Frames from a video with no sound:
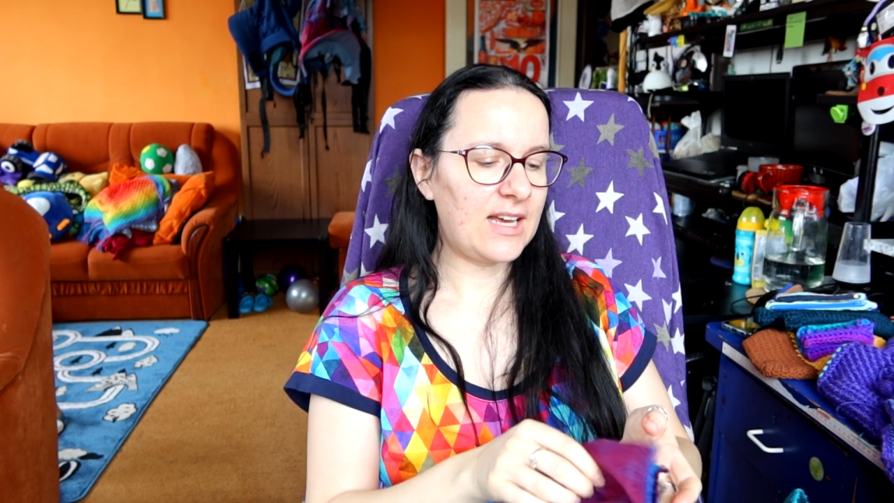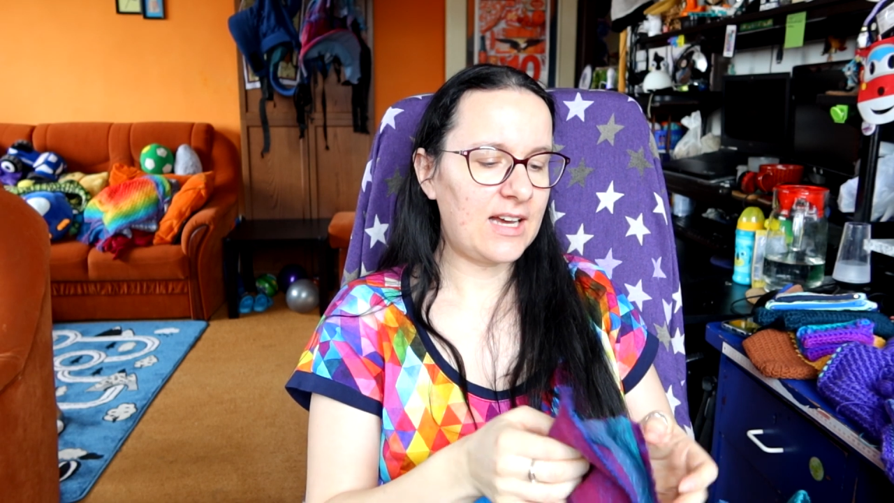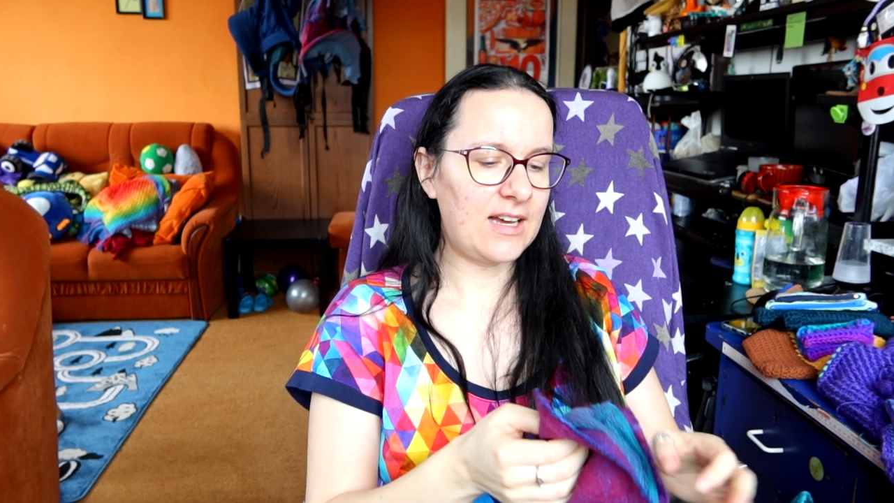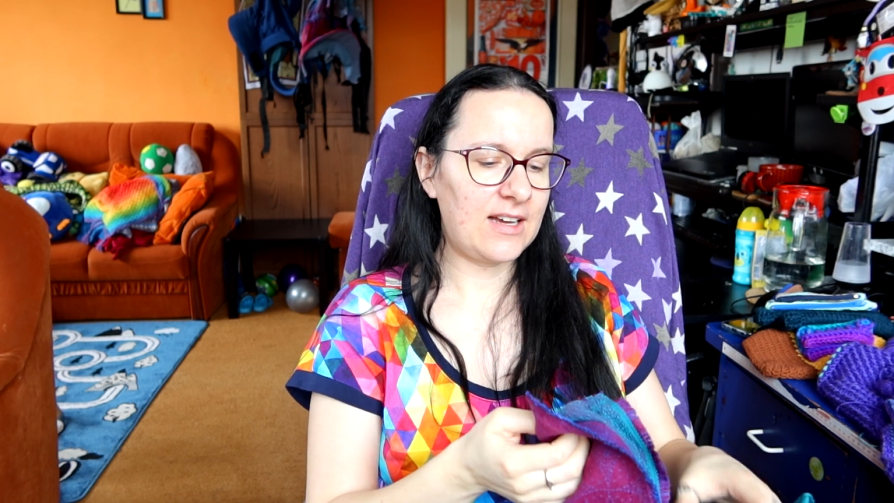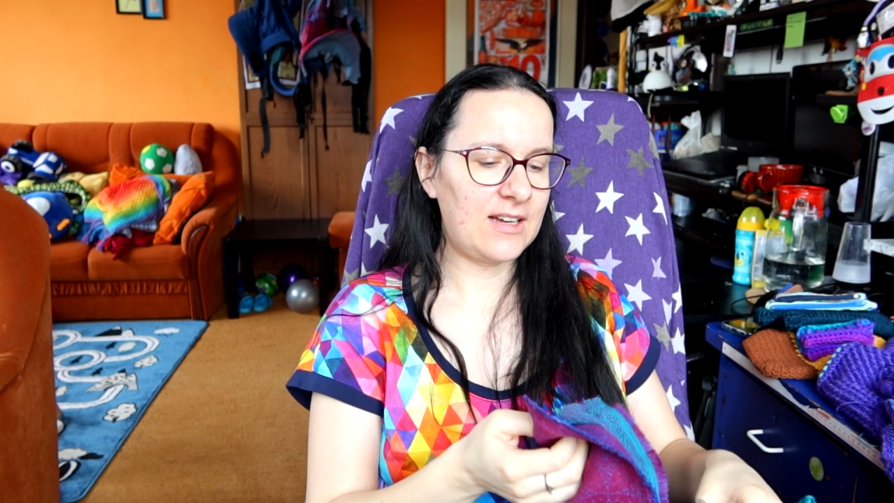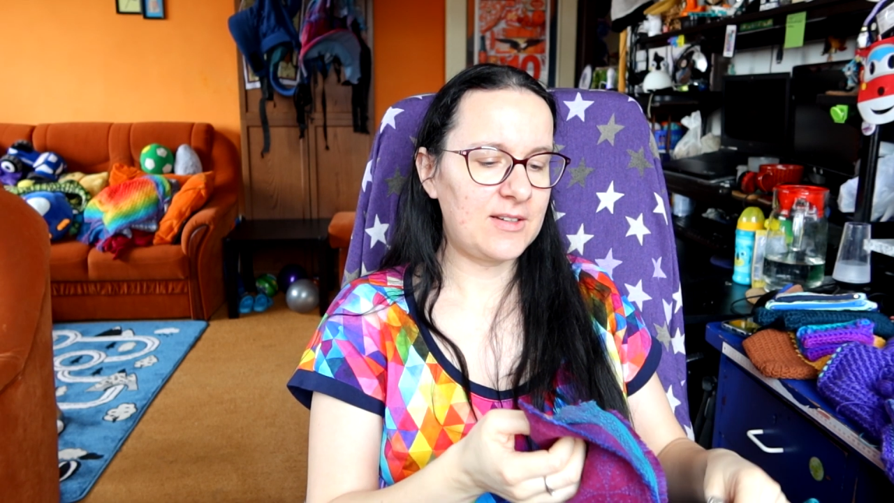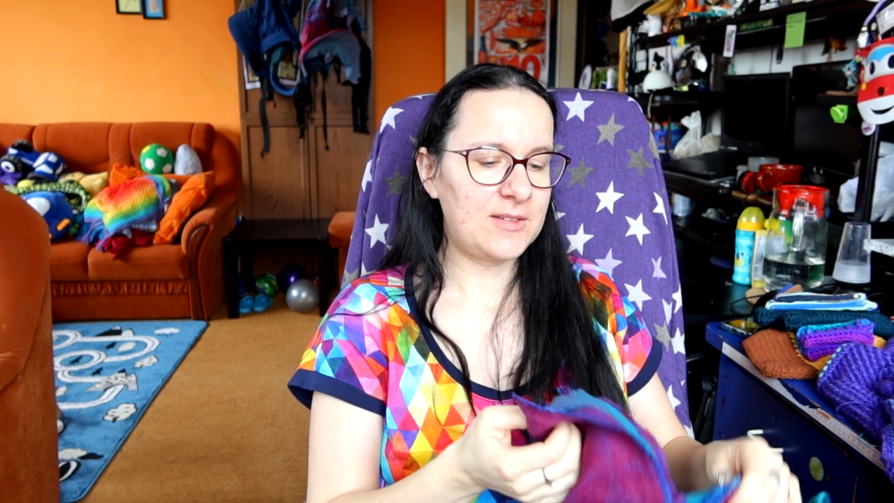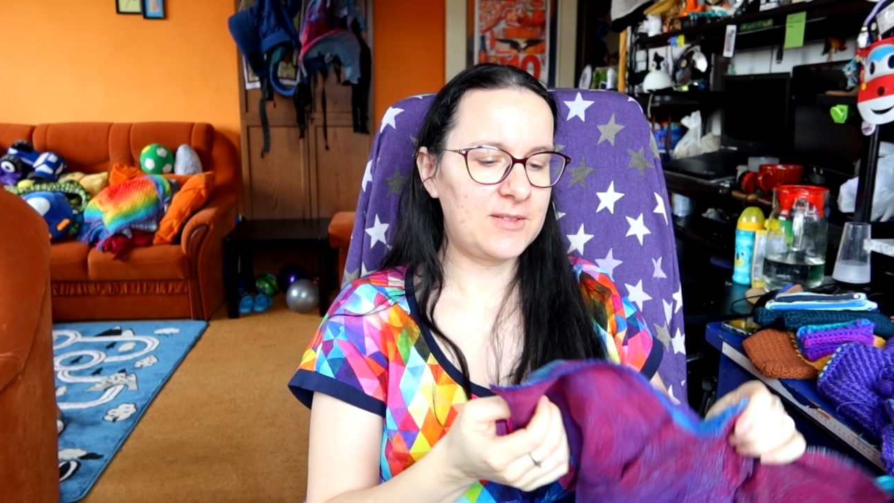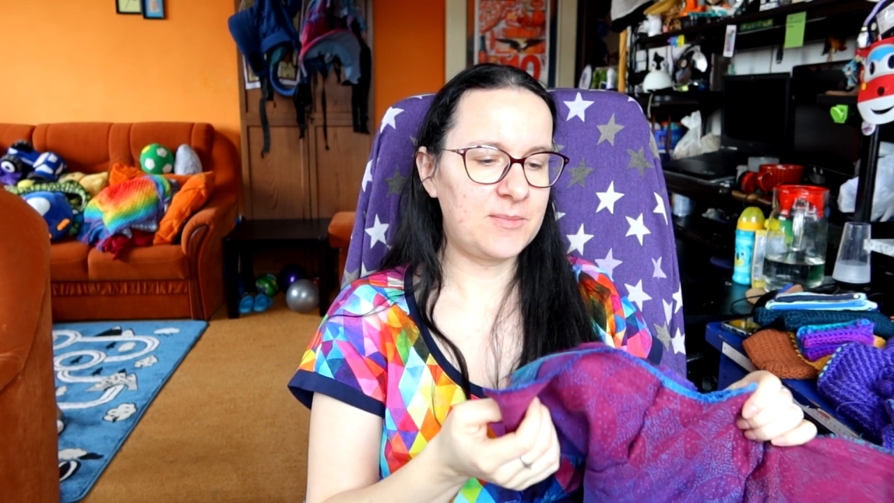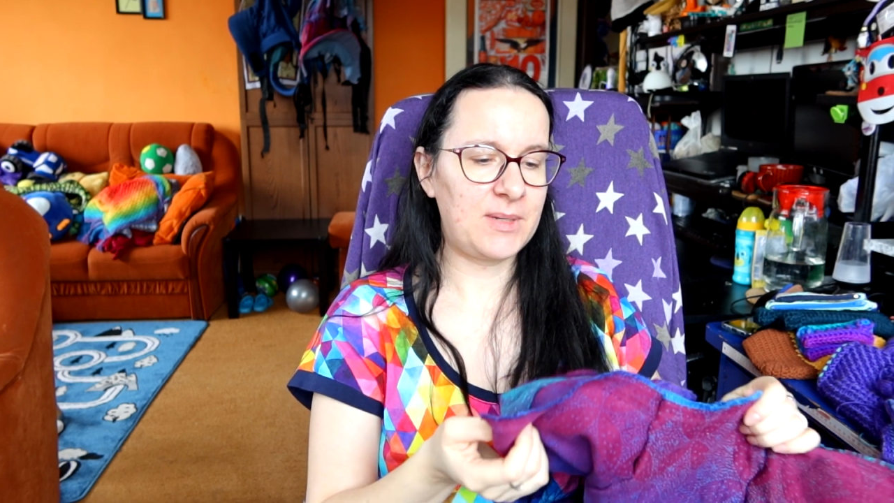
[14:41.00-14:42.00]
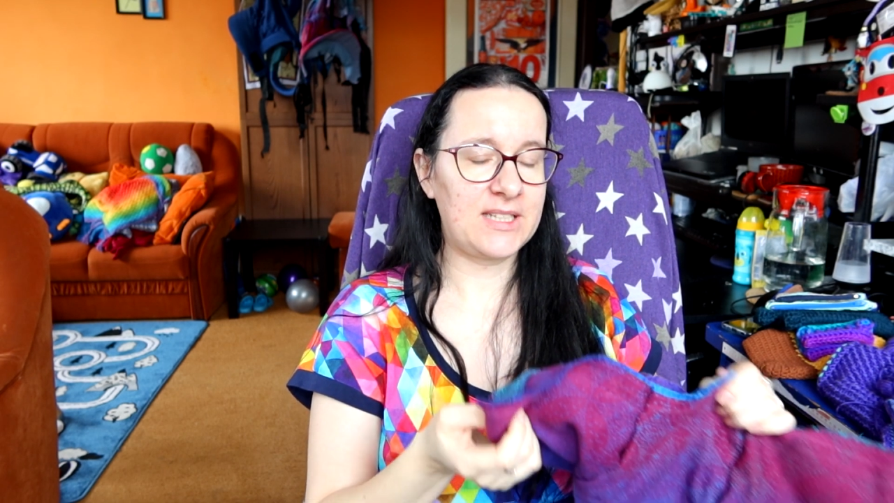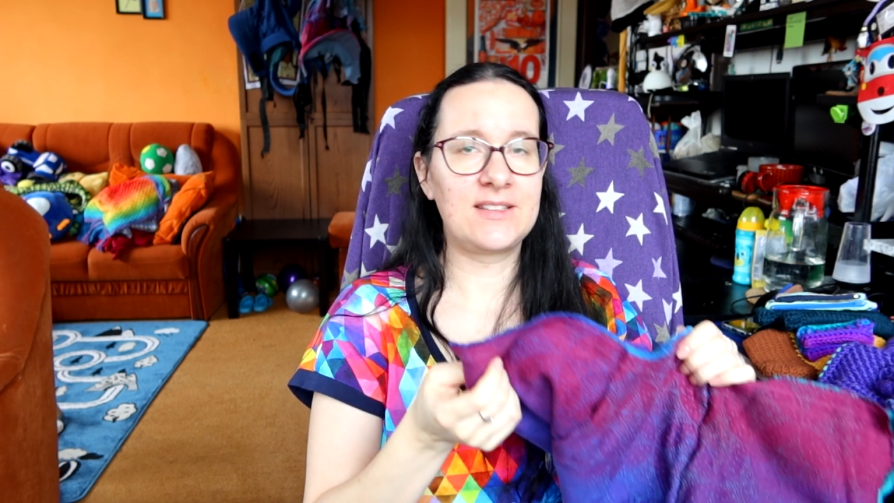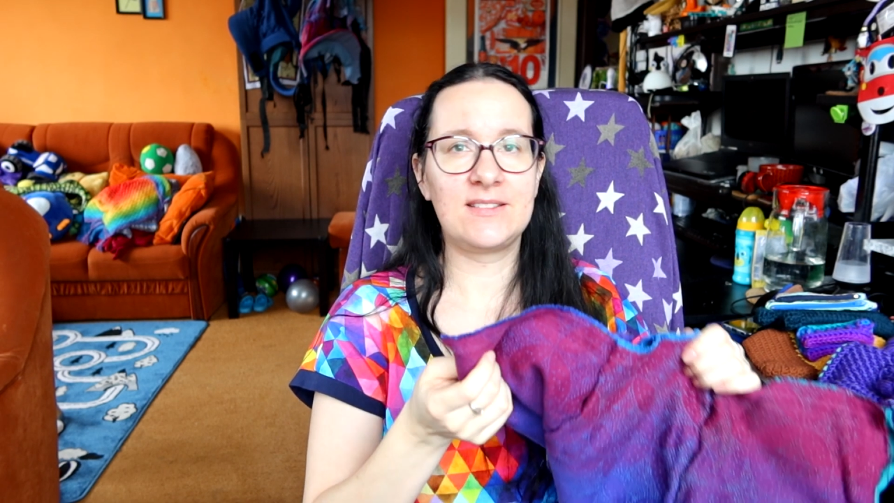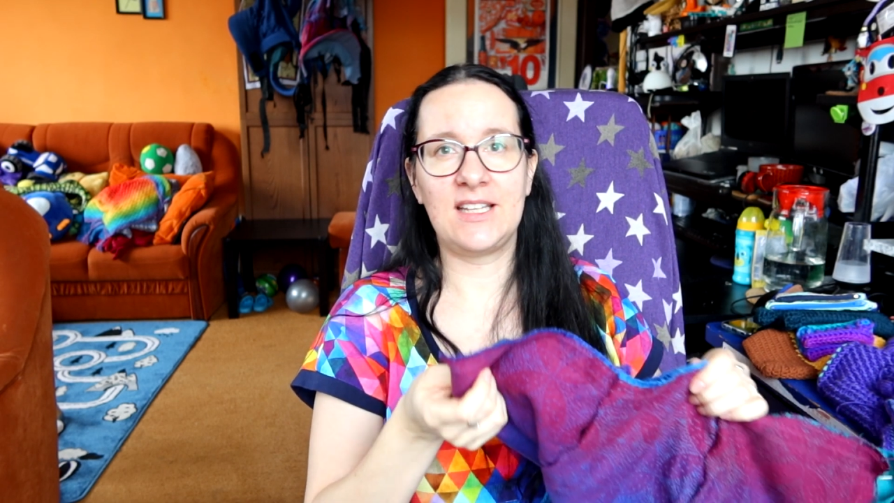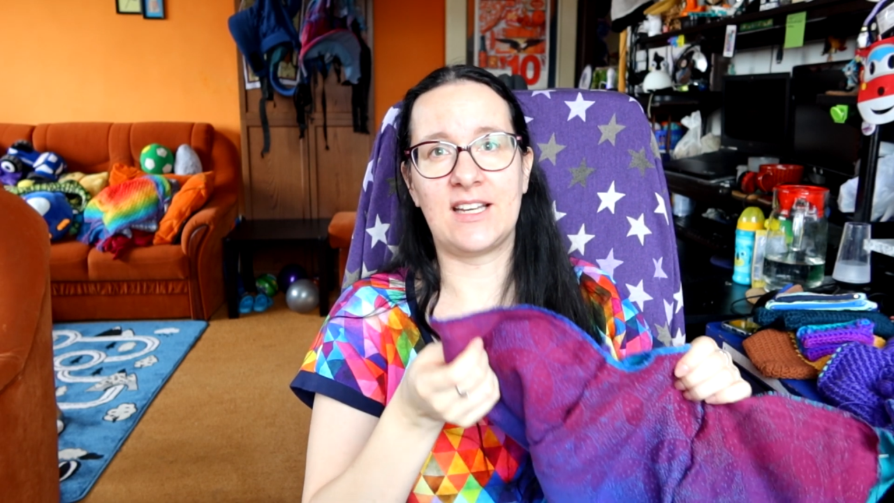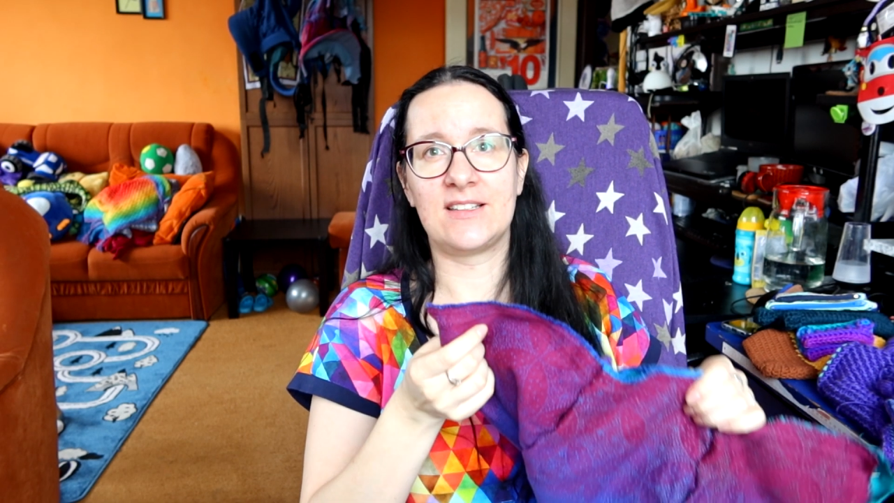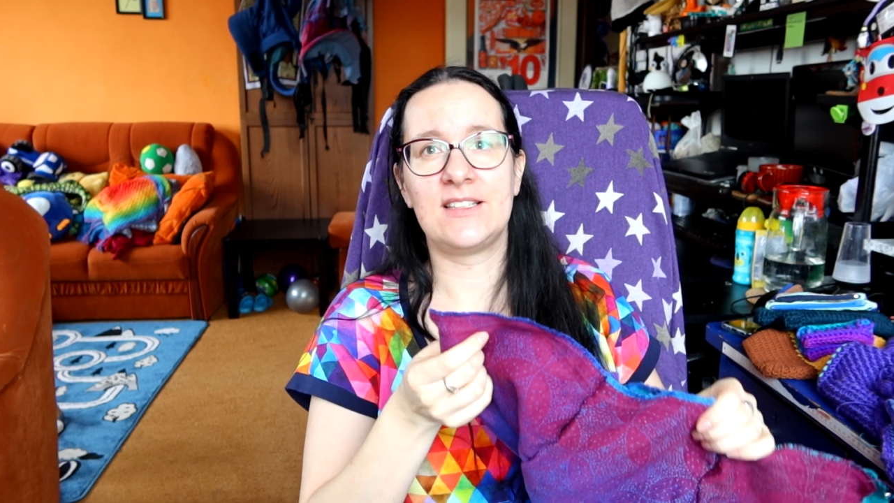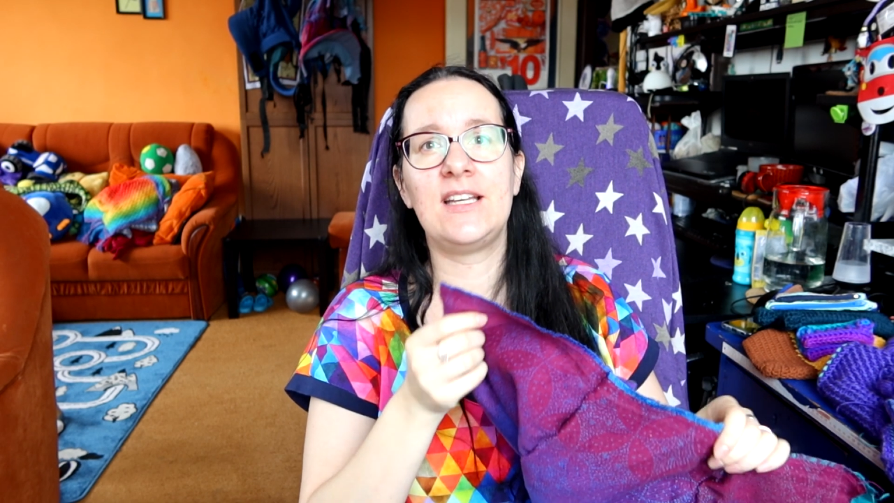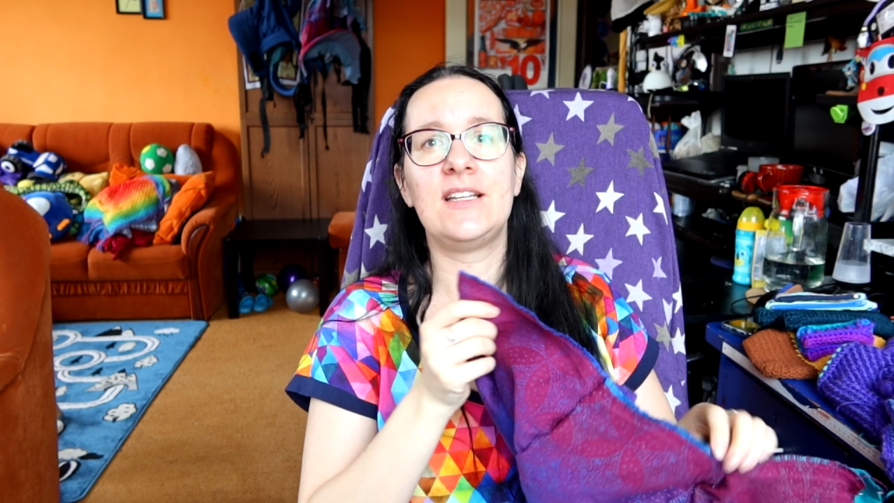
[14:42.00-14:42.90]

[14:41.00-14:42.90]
But yeah,